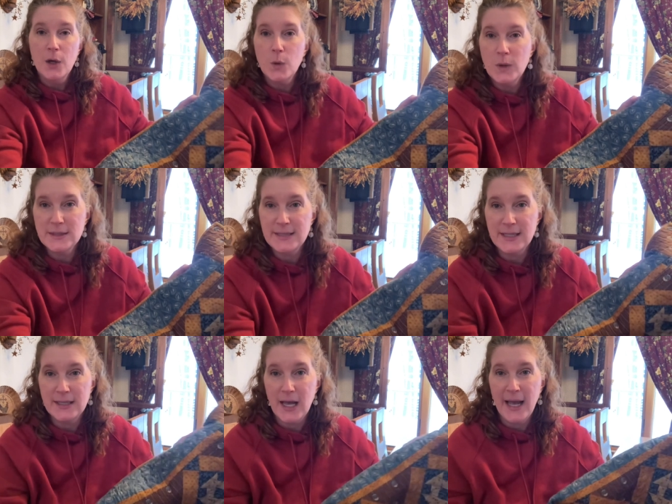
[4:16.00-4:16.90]

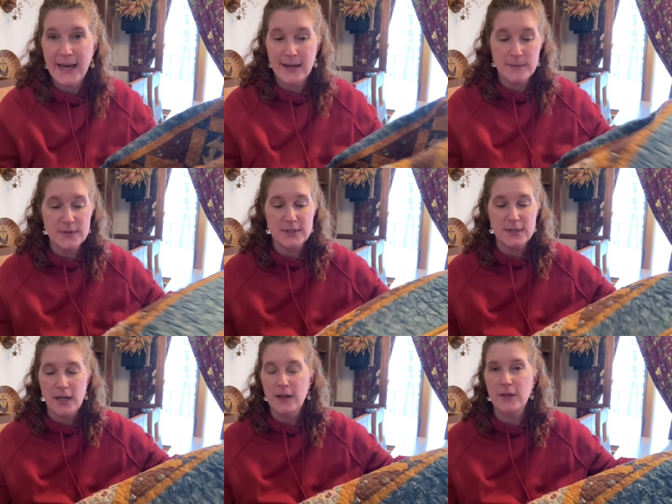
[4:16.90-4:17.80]
quilted items,
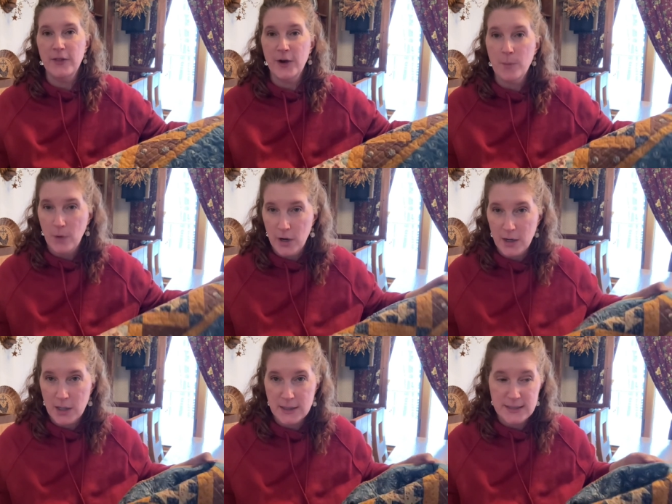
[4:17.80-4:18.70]
they're
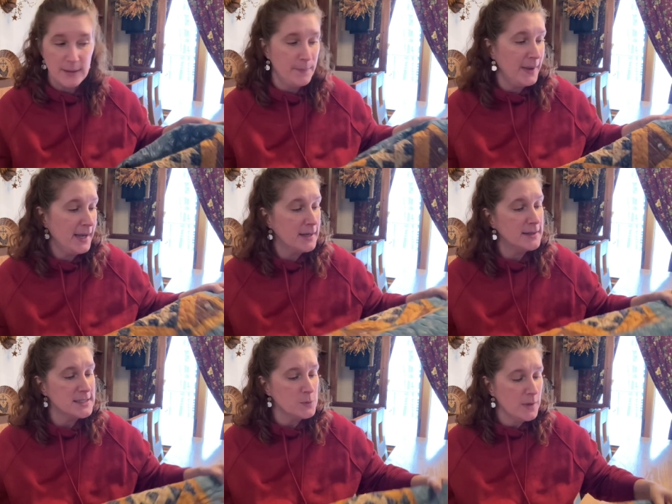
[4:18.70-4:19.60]
marked, but
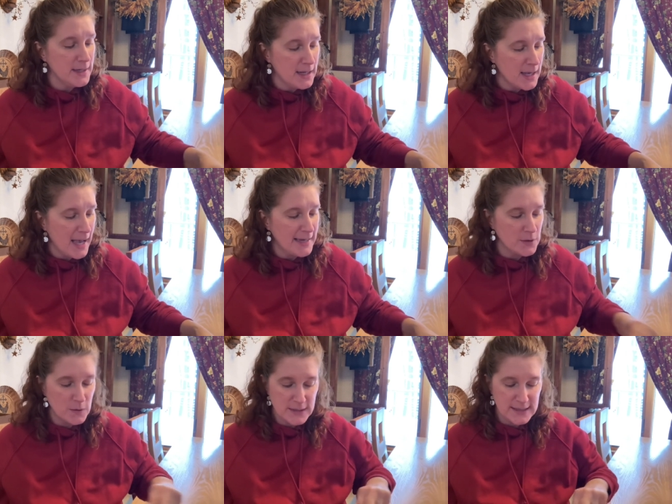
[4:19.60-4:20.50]
this one I
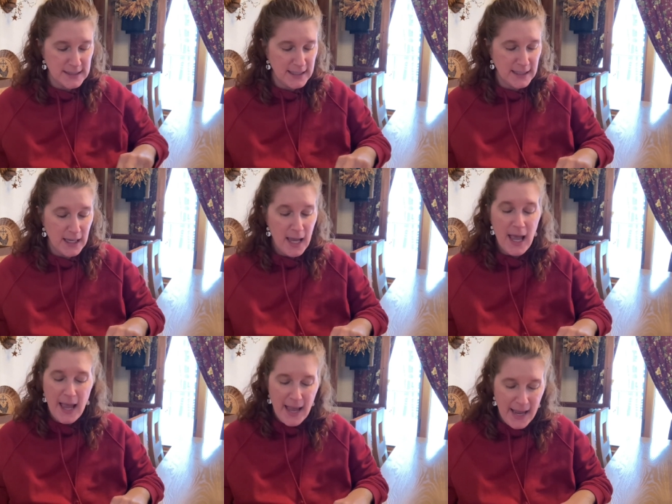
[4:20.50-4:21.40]
don't see
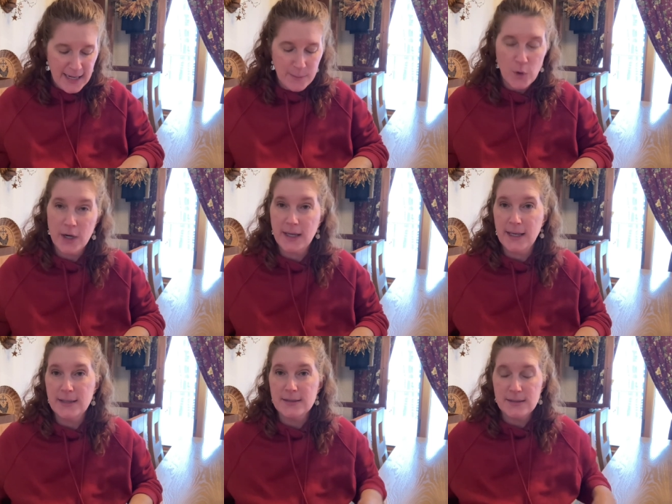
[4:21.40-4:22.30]
any
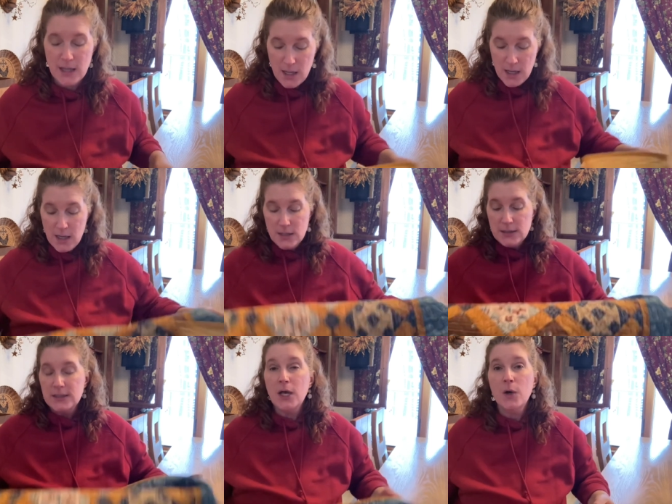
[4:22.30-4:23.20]
markings.
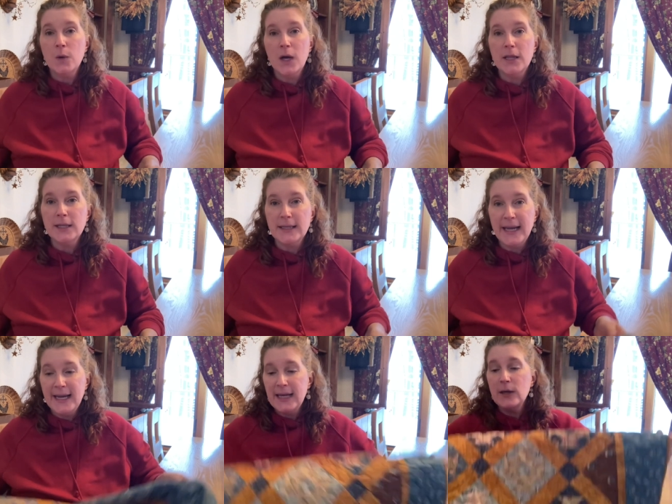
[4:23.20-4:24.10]
So the
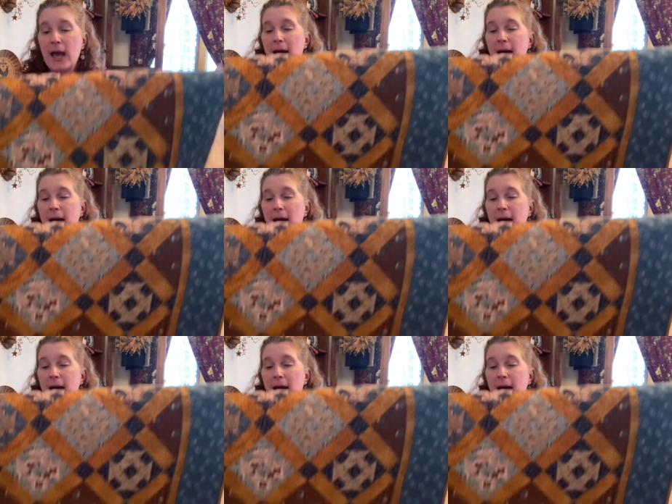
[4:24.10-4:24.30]
lady